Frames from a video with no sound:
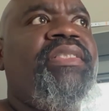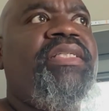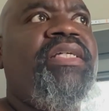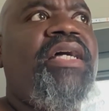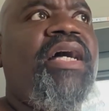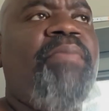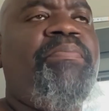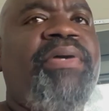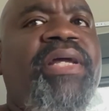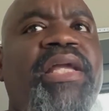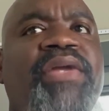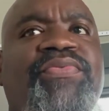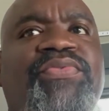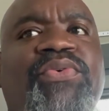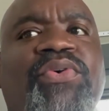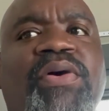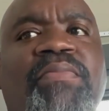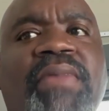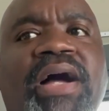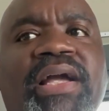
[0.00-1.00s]
I paid
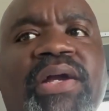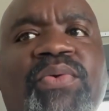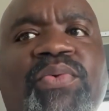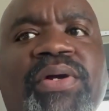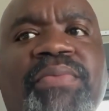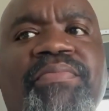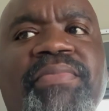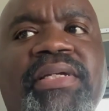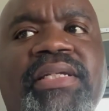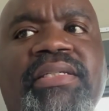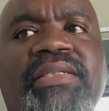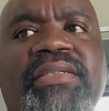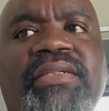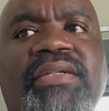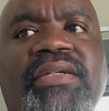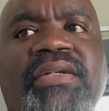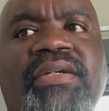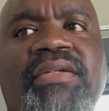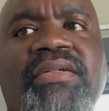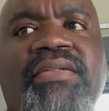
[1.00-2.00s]
for all my equipment
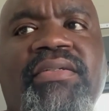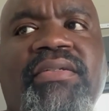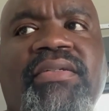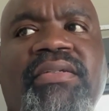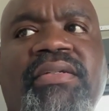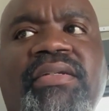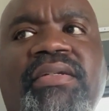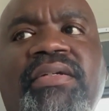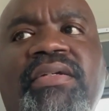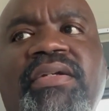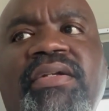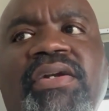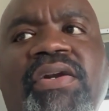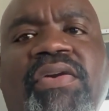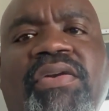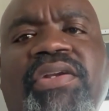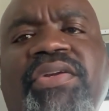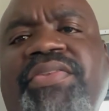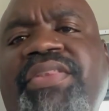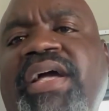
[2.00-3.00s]

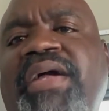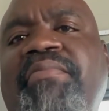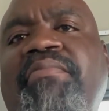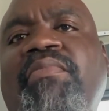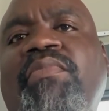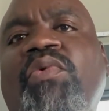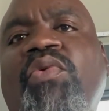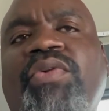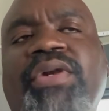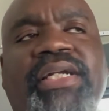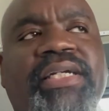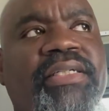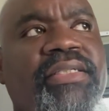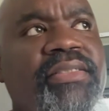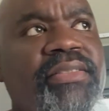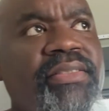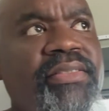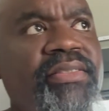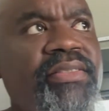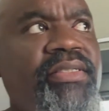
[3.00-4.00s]
earlier that morning.
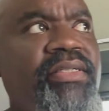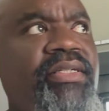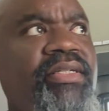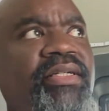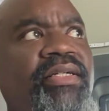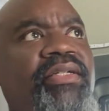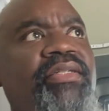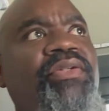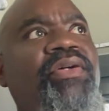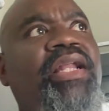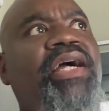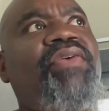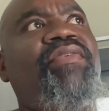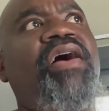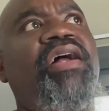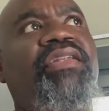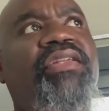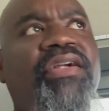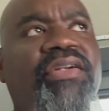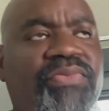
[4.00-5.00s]
No, like
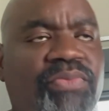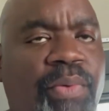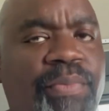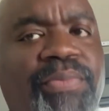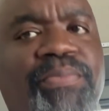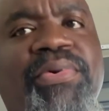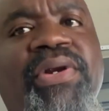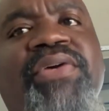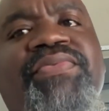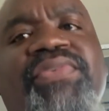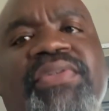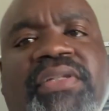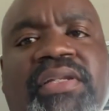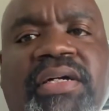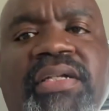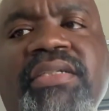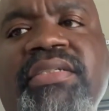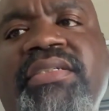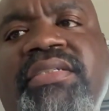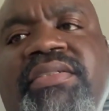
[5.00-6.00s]
around lunch. When we break for
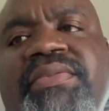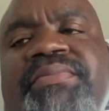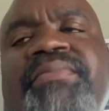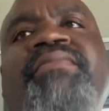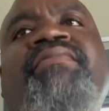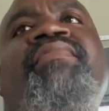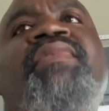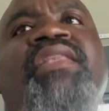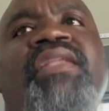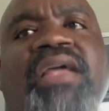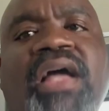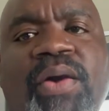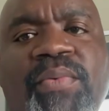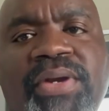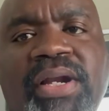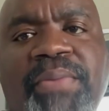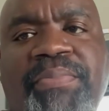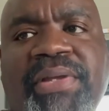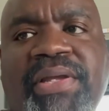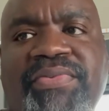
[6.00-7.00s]
lunch, I
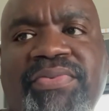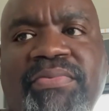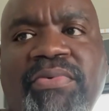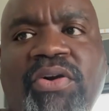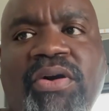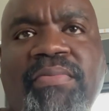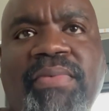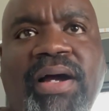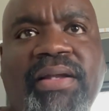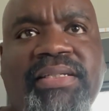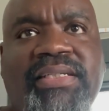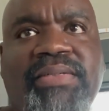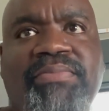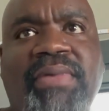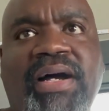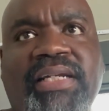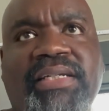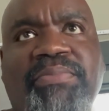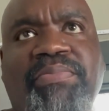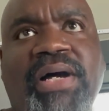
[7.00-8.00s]
went and paid for I did
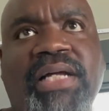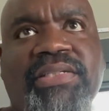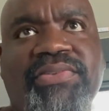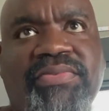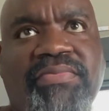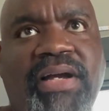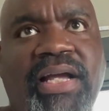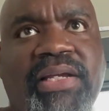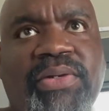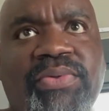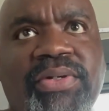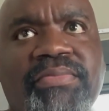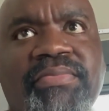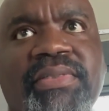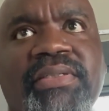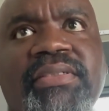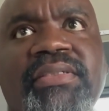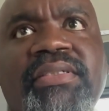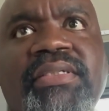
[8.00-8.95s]
my deposit for my equipment.